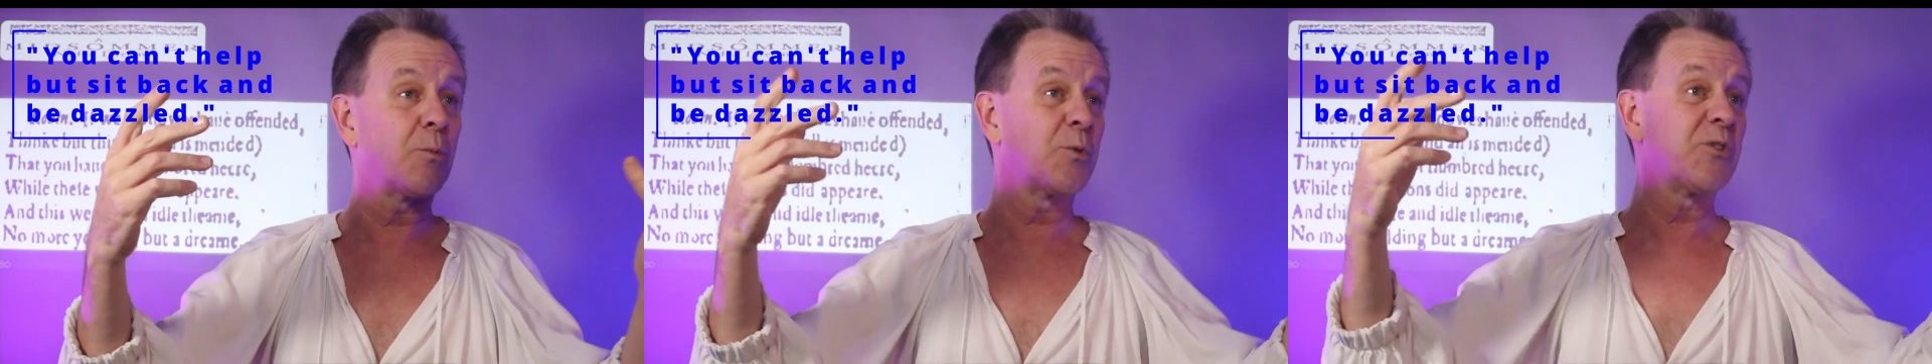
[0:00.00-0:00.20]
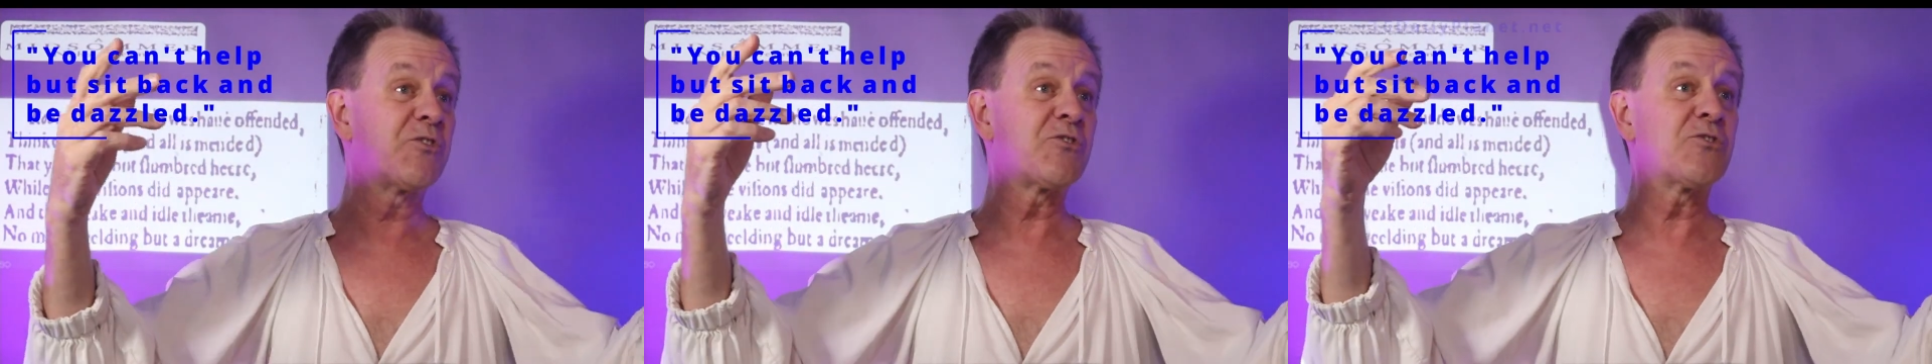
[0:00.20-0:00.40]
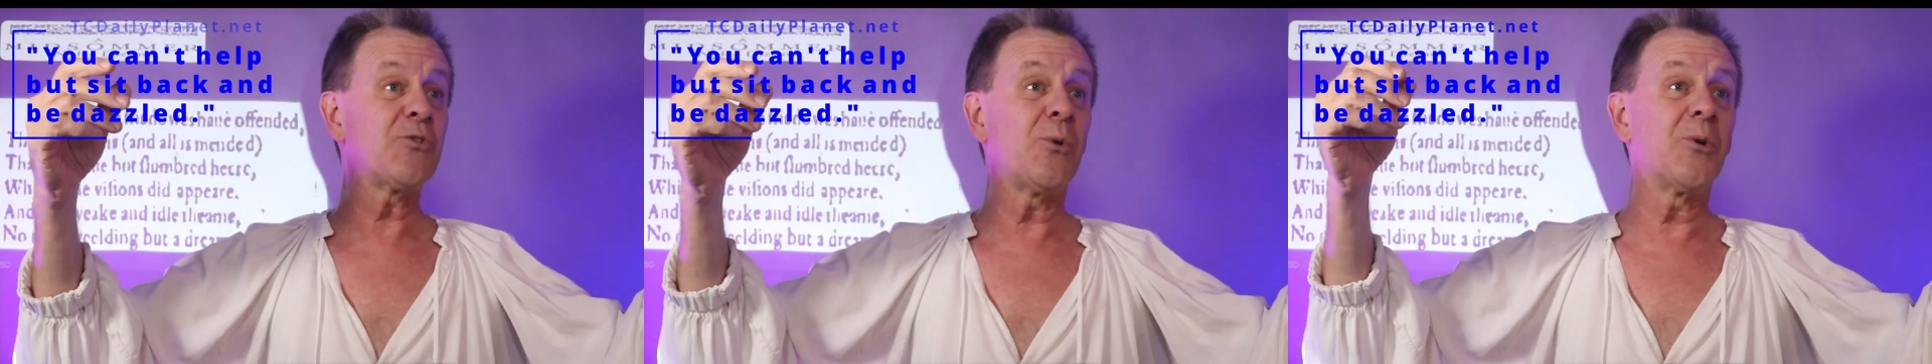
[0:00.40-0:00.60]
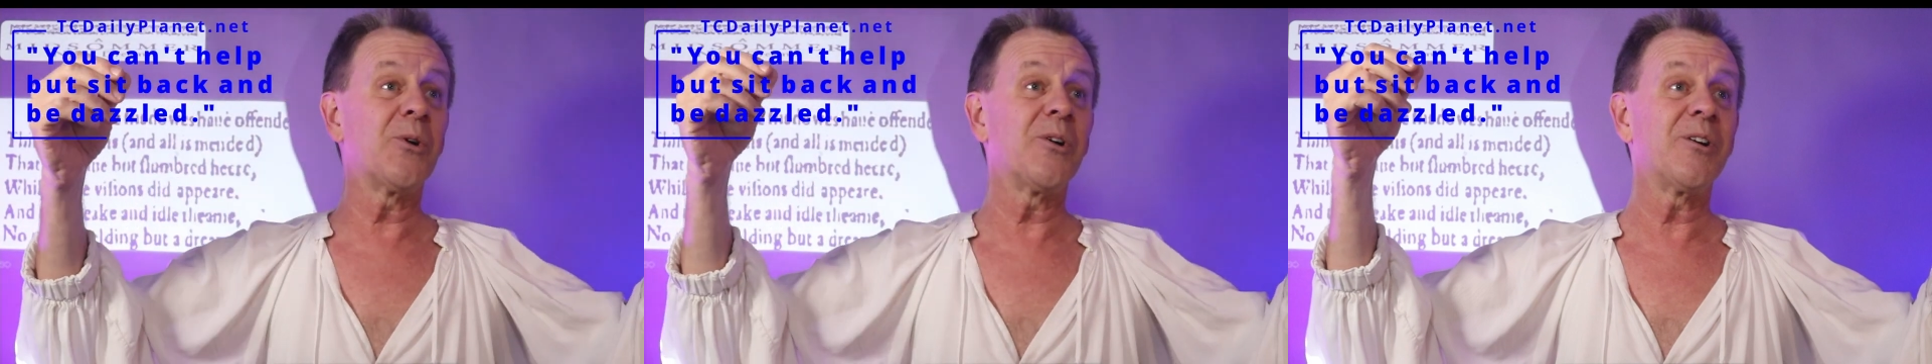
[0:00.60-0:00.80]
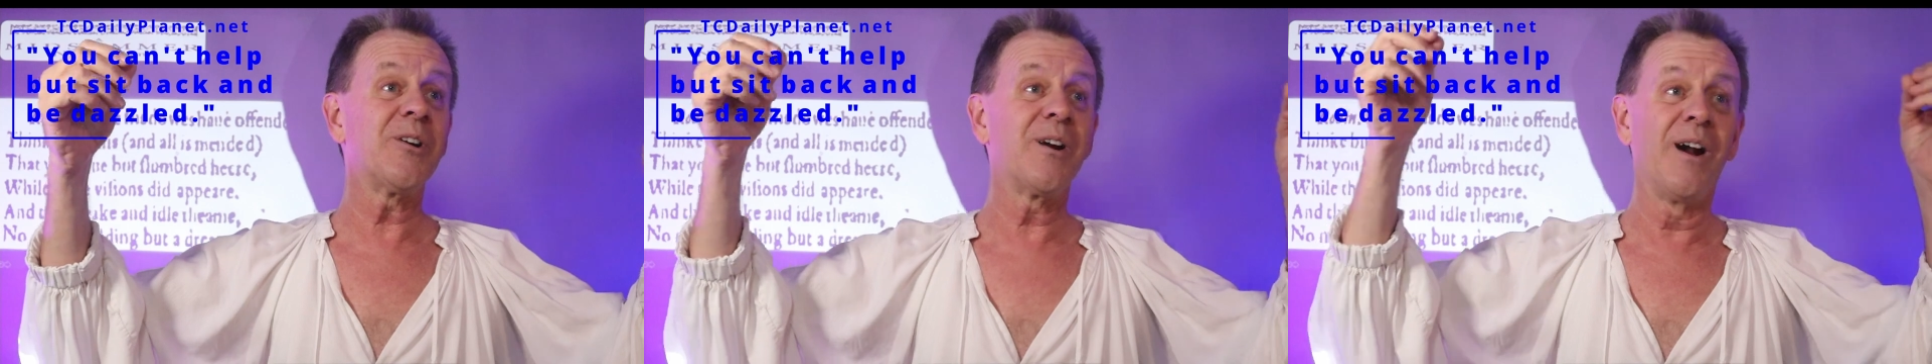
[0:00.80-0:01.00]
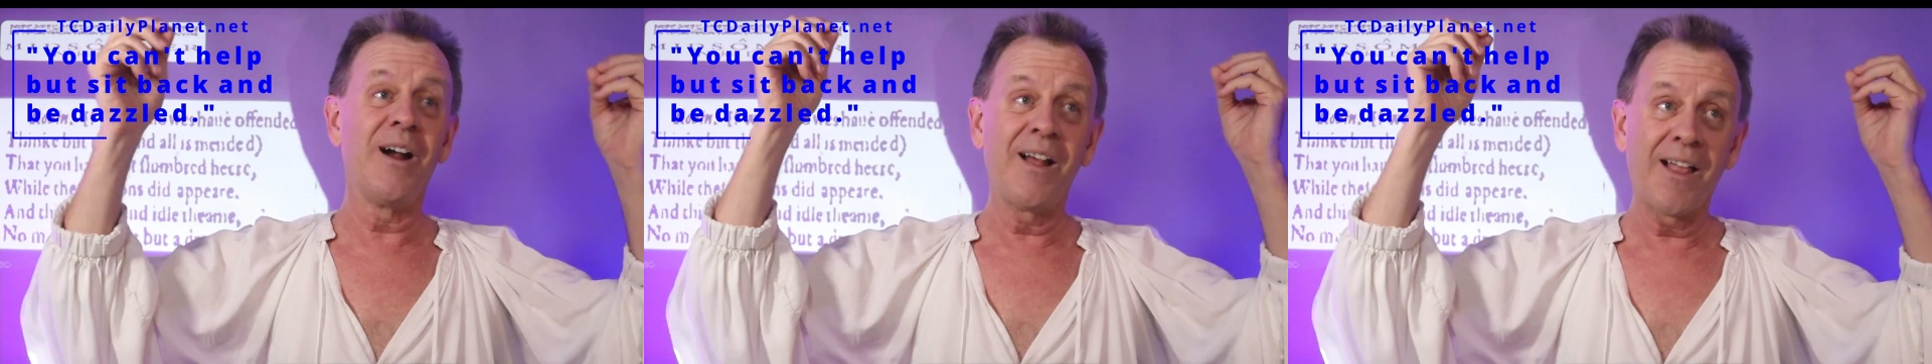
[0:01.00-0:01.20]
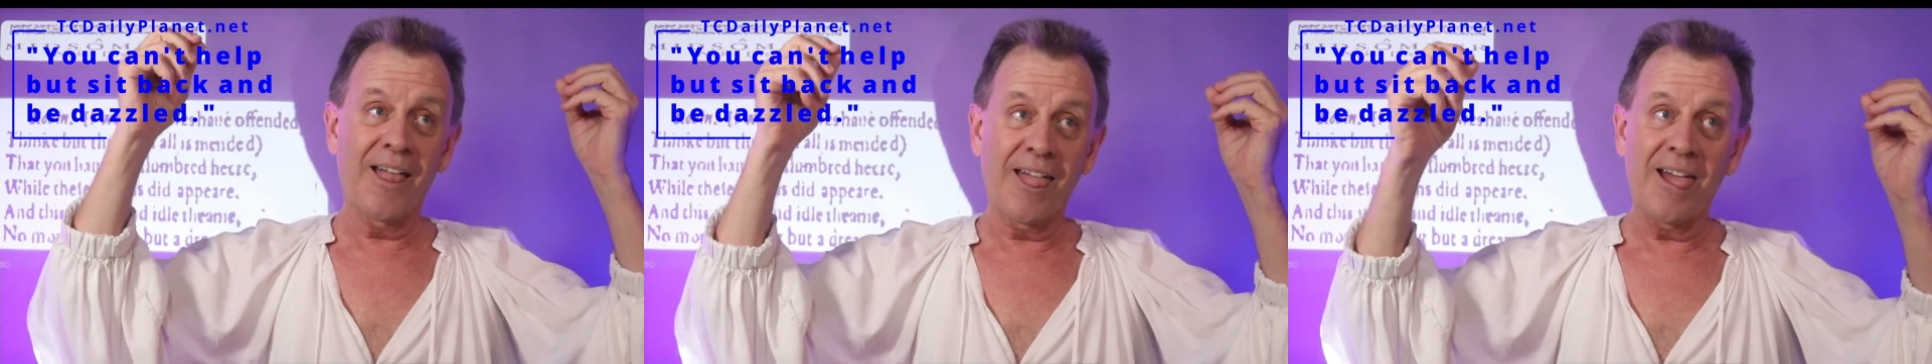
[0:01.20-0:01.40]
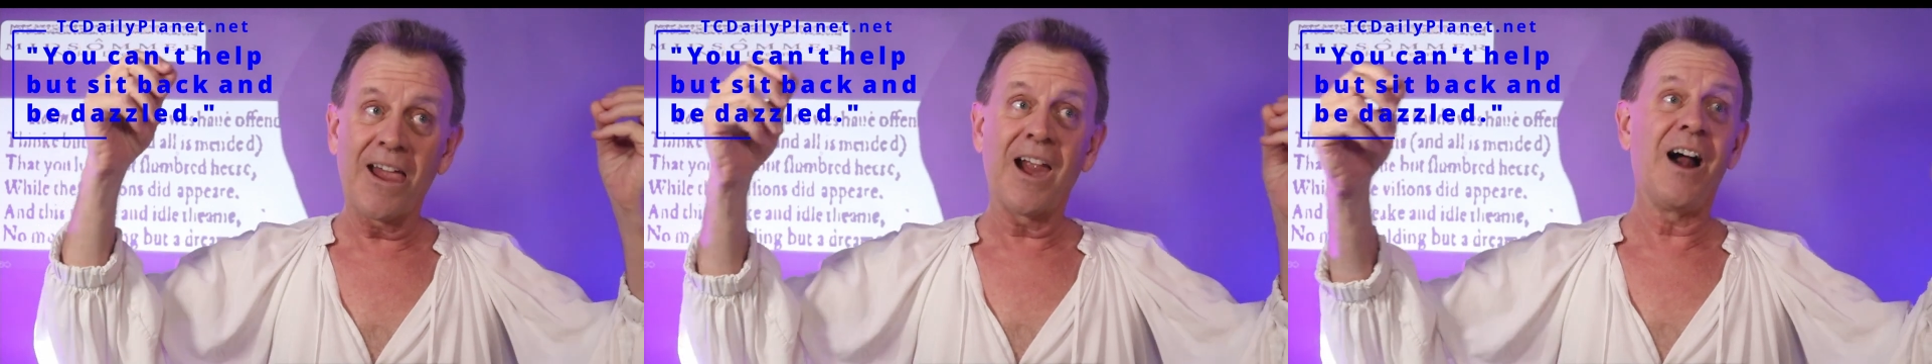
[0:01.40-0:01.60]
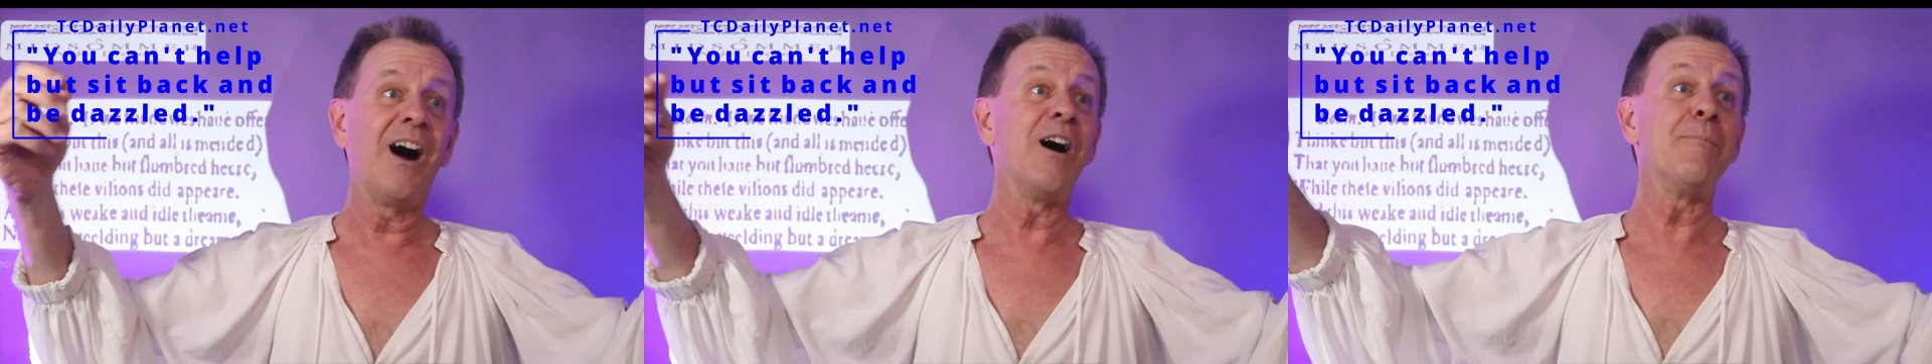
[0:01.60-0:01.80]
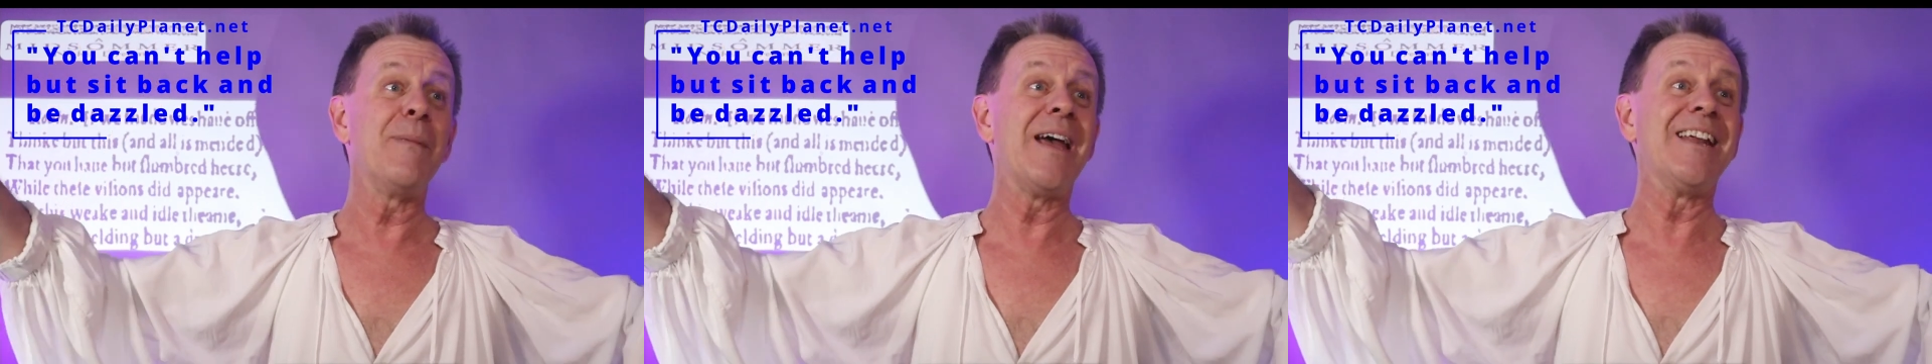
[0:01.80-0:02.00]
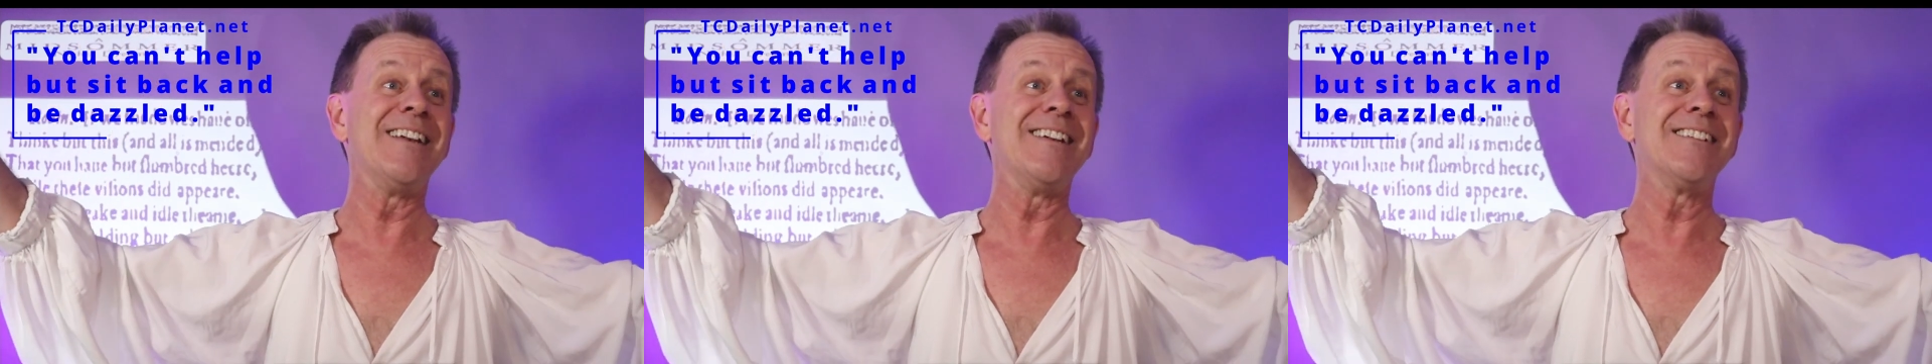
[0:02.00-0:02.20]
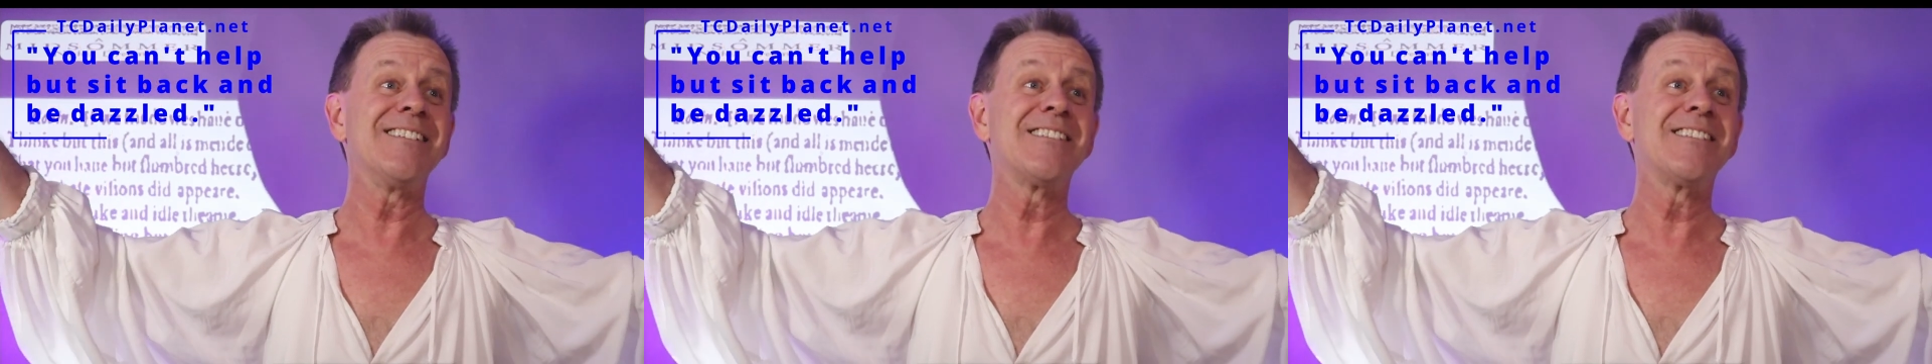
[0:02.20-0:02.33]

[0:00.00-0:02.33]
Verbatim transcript: restore amends.